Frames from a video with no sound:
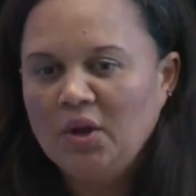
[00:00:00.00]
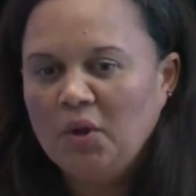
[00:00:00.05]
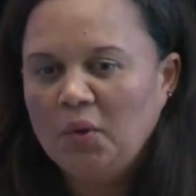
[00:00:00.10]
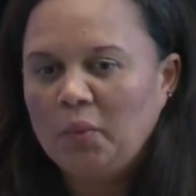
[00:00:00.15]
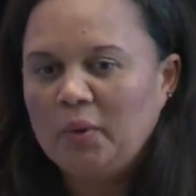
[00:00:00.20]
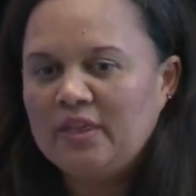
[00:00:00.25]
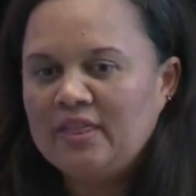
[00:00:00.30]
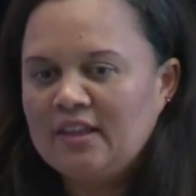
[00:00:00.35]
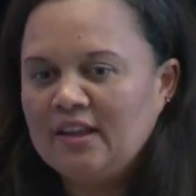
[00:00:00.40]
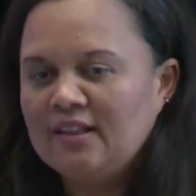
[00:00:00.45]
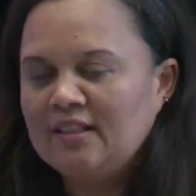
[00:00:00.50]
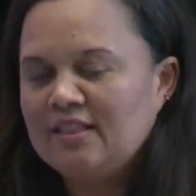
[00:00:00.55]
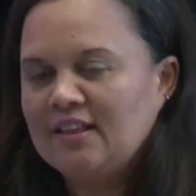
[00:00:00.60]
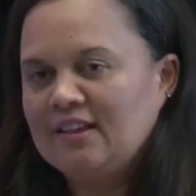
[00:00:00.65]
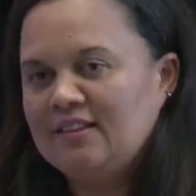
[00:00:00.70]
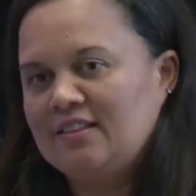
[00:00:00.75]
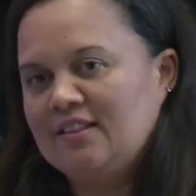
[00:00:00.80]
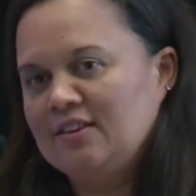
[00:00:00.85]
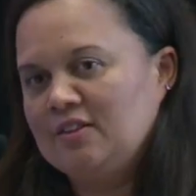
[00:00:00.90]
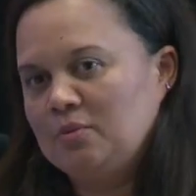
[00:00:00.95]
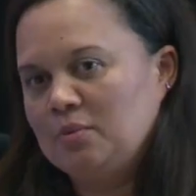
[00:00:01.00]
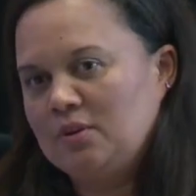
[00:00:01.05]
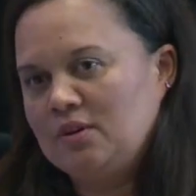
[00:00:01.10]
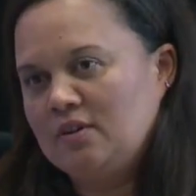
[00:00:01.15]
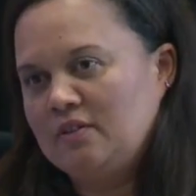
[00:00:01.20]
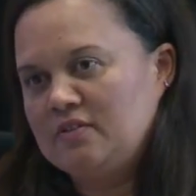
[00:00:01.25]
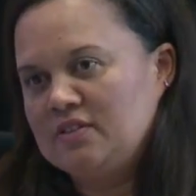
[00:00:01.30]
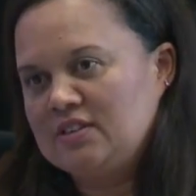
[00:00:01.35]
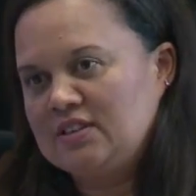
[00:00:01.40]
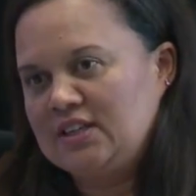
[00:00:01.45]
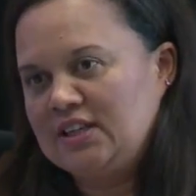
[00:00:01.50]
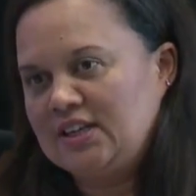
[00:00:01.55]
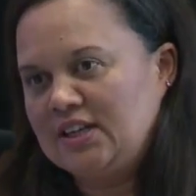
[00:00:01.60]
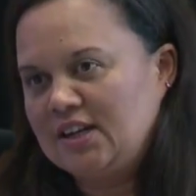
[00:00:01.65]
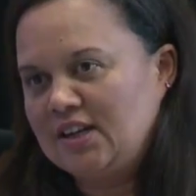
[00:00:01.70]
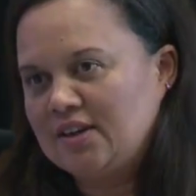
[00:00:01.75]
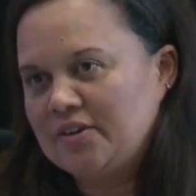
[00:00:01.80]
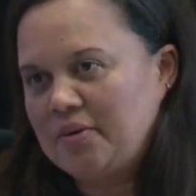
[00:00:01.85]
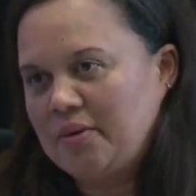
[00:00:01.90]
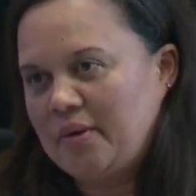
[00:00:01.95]
We think that this will obviously
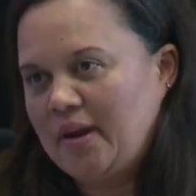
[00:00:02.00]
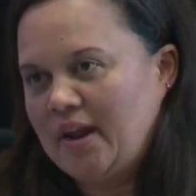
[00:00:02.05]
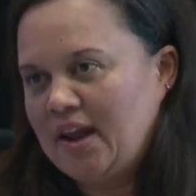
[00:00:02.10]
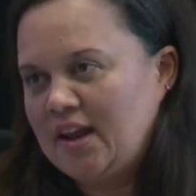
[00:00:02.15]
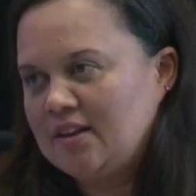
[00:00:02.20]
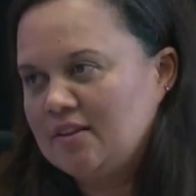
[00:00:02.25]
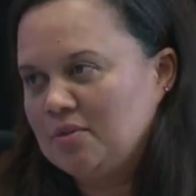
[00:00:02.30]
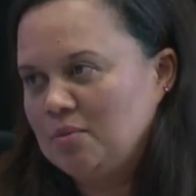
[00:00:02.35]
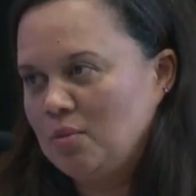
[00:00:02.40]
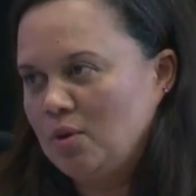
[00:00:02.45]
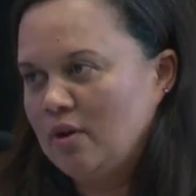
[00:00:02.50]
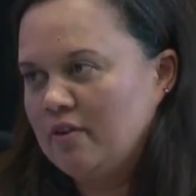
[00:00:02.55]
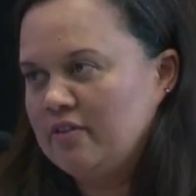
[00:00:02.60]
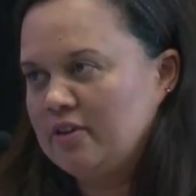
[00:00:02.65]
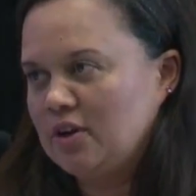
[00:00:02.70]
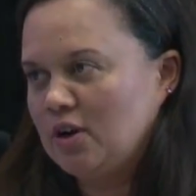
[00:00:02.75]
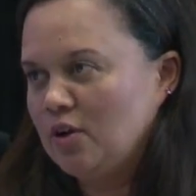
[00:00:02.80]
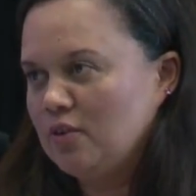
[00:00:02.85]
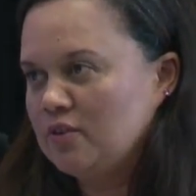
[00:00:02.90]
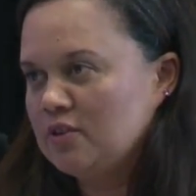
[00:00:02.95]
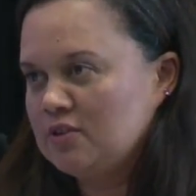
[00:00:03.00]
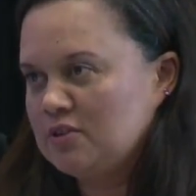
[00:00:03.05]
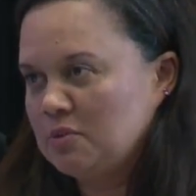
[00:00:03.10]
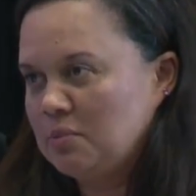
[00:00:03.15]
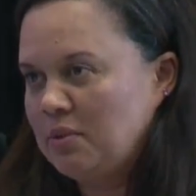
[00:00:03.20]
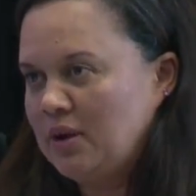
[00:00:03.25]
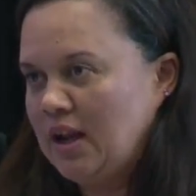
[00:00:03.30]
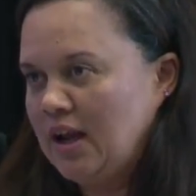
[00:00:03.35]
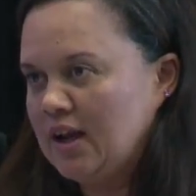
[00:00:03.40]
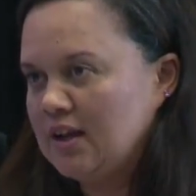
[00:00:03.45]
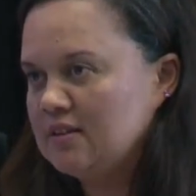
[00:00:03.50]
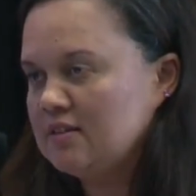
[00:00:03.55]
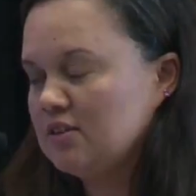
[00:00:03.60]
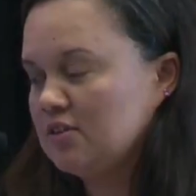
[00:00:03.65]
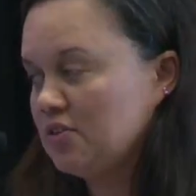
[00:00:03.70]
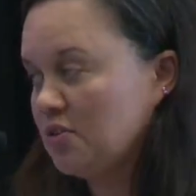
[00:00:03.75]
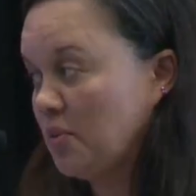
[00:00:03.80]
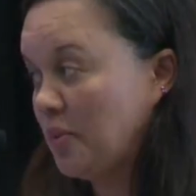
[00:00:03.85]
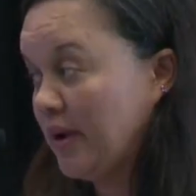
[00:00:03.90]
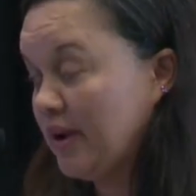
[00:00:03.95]
create more of an oversupply
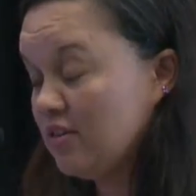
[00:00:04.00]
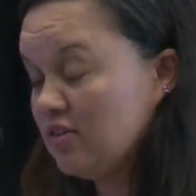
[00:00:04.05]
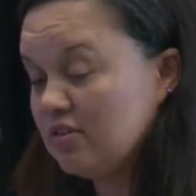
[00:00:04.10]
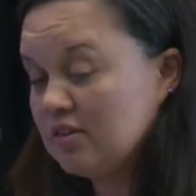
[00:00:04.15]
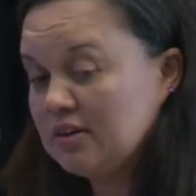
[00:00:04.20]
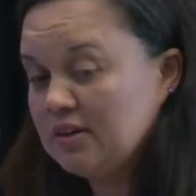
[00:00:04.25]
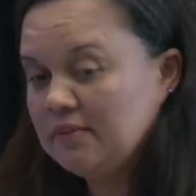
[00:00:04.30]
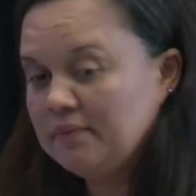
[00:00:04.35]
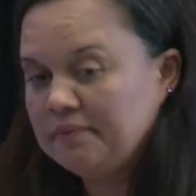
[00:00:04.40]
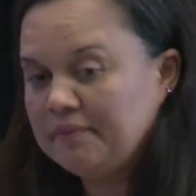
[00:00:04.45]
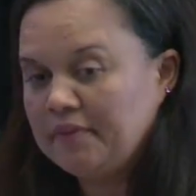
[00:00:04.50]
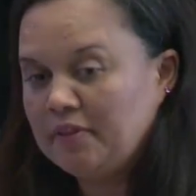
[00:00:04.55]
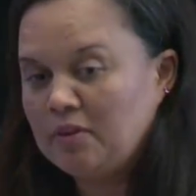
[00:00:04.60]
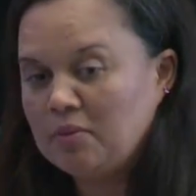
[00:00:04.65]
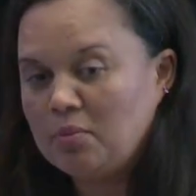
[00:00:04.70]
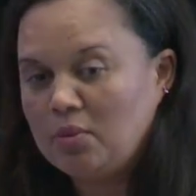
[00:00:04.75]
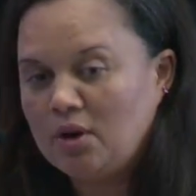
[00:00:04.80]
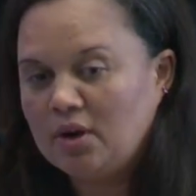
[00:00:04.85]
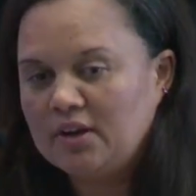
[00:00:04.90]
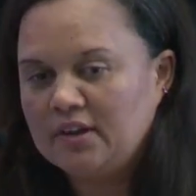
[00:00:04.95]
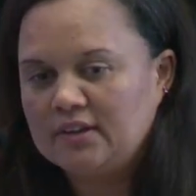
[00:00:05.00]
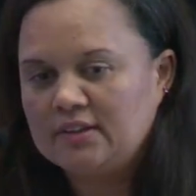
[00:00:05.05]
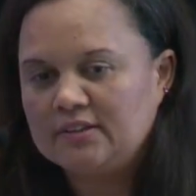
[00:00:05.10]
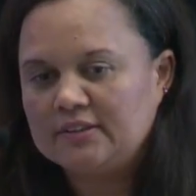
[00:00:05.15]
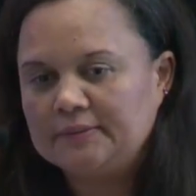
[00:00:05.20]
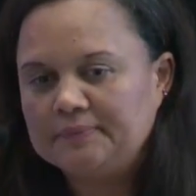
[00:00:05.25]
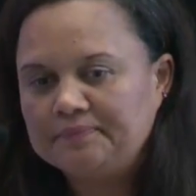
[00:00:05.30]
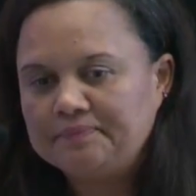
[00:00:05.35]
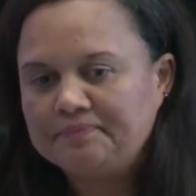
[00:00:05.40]
situation in the market.